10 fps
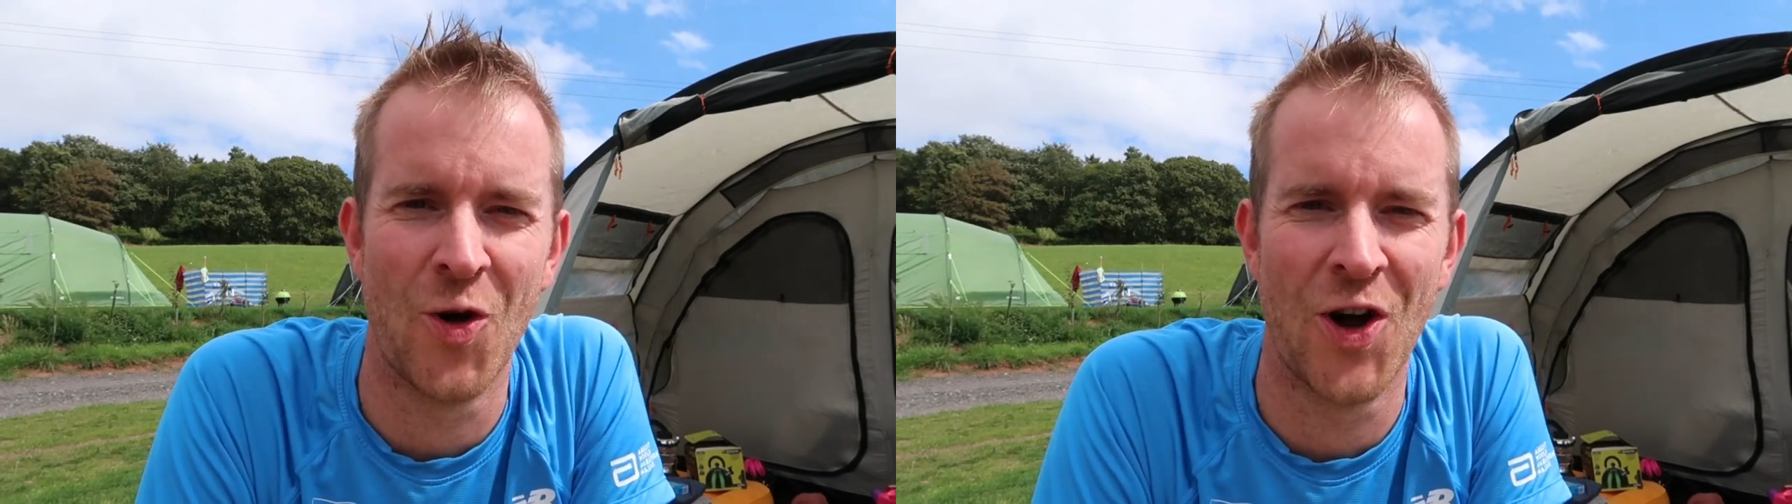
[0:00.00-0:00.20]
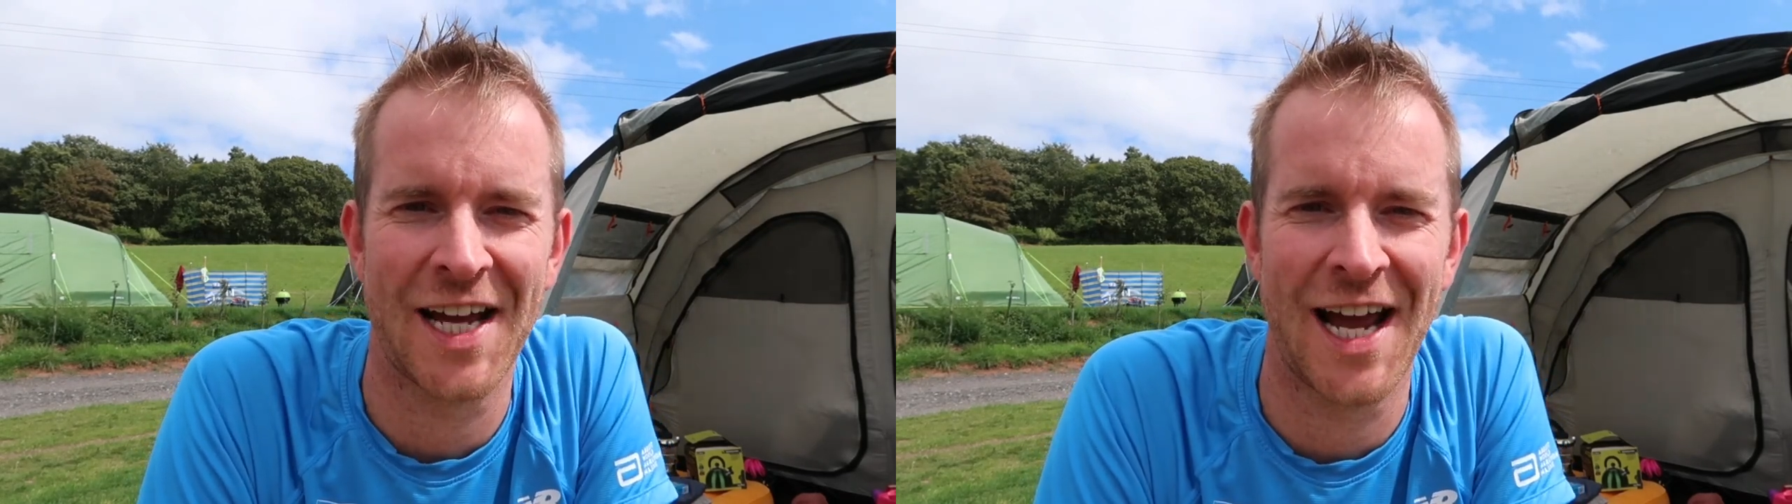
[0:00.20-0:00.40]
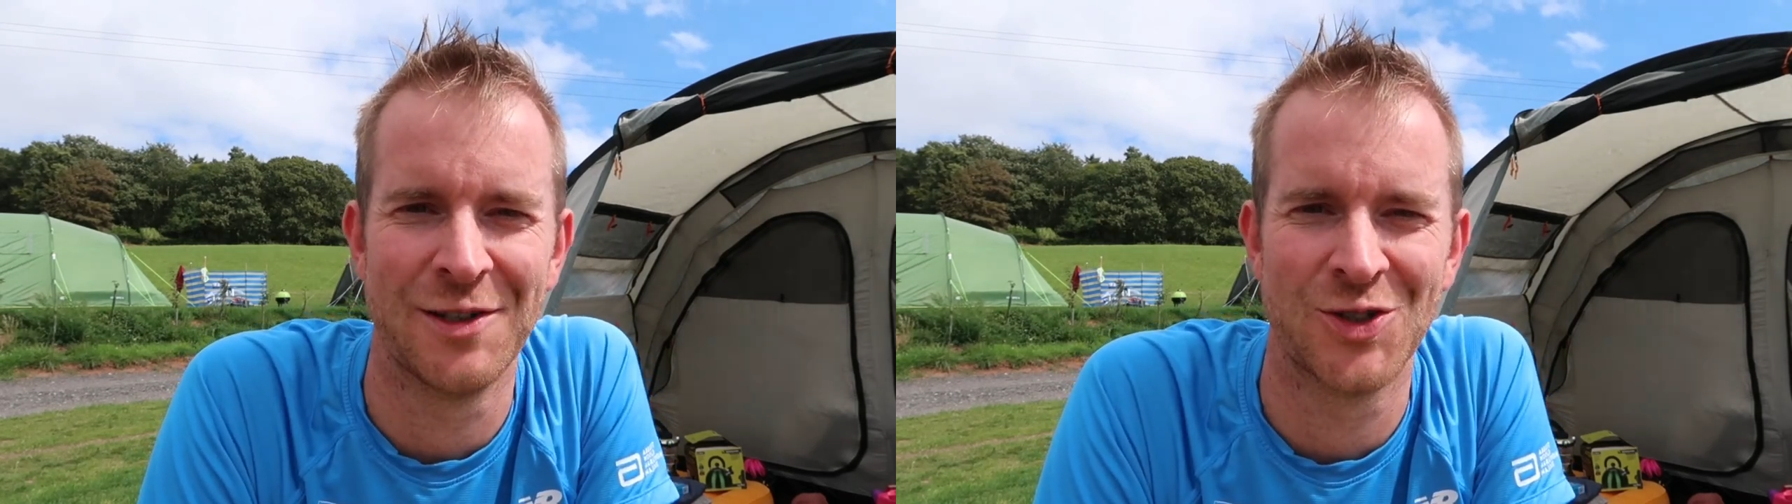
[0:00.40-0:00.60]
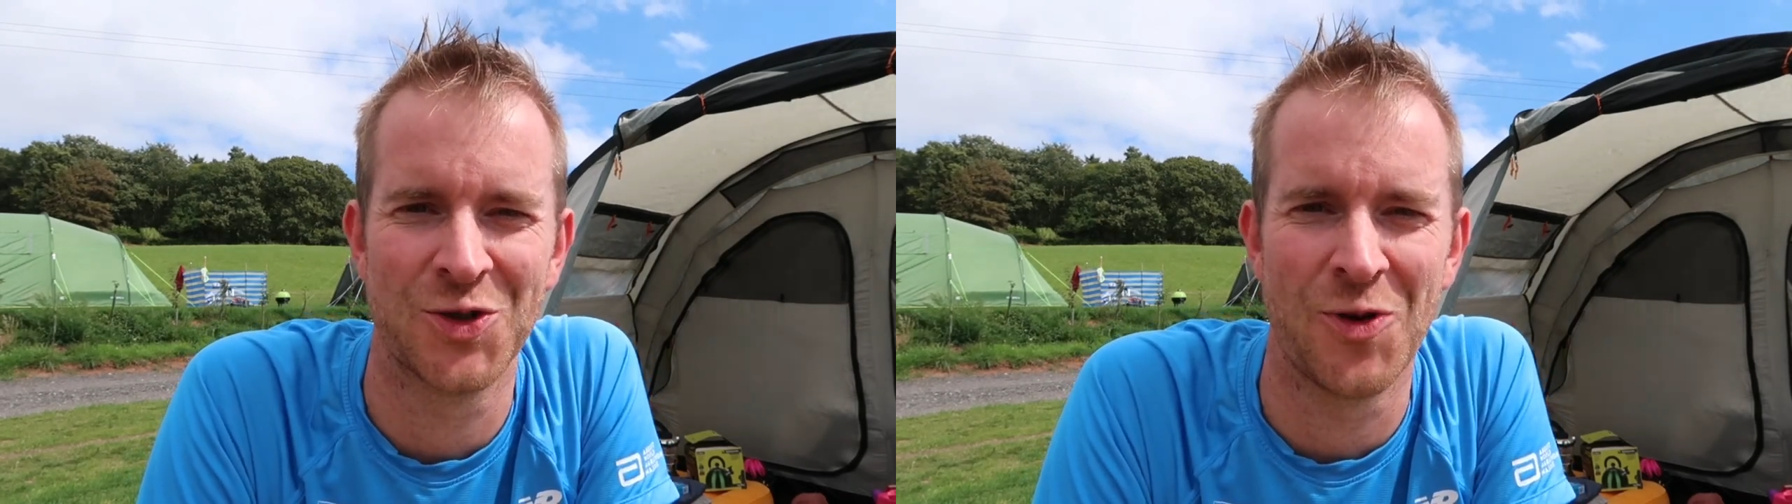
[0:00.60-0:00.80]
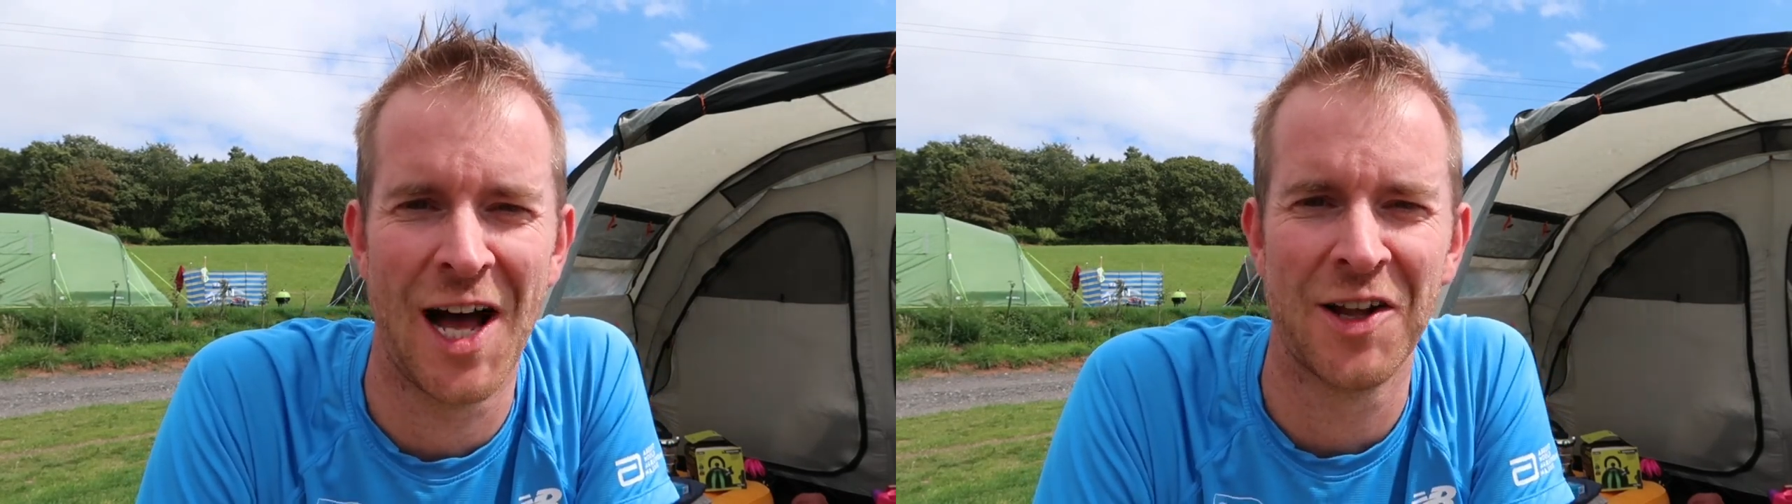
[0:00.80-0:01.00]
workouts
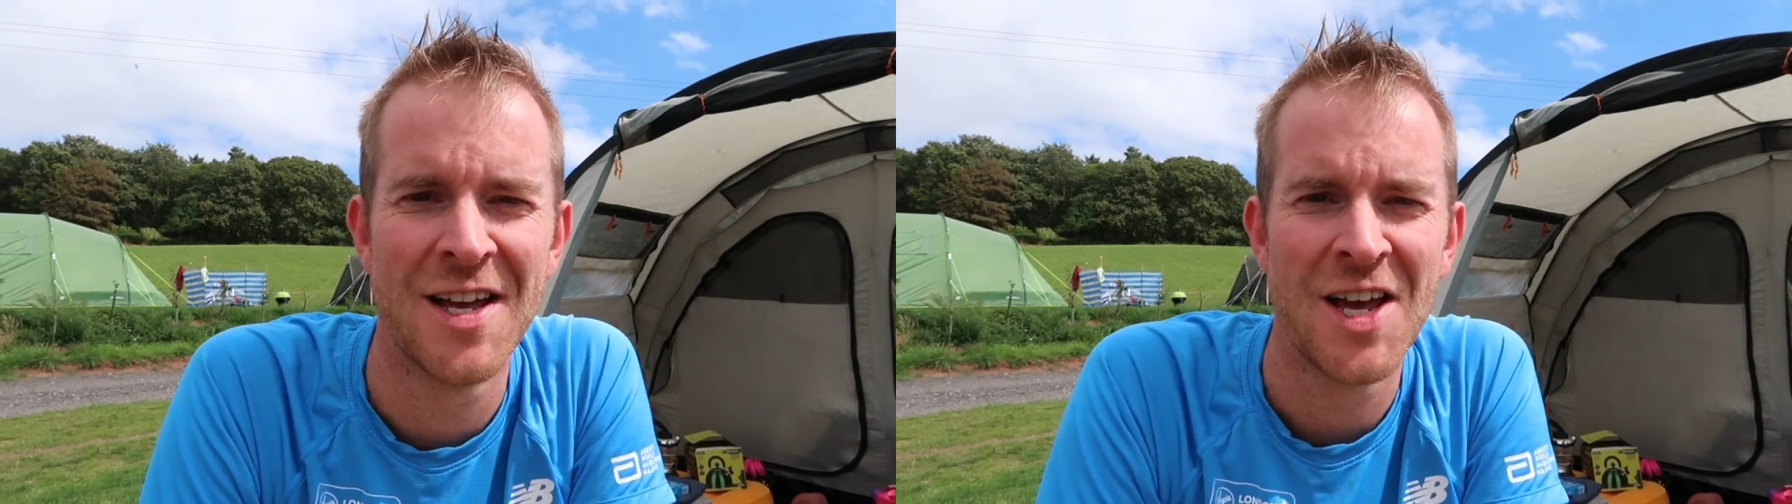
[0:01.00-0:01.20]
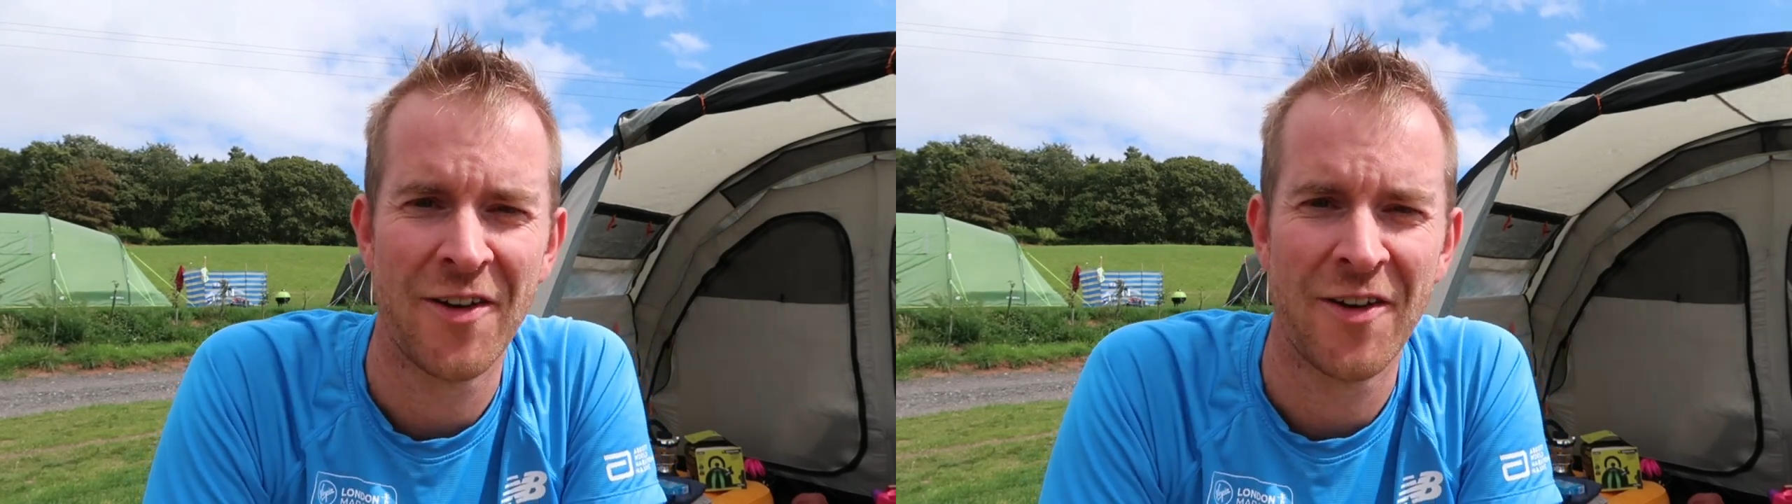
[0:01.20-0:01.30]
as well.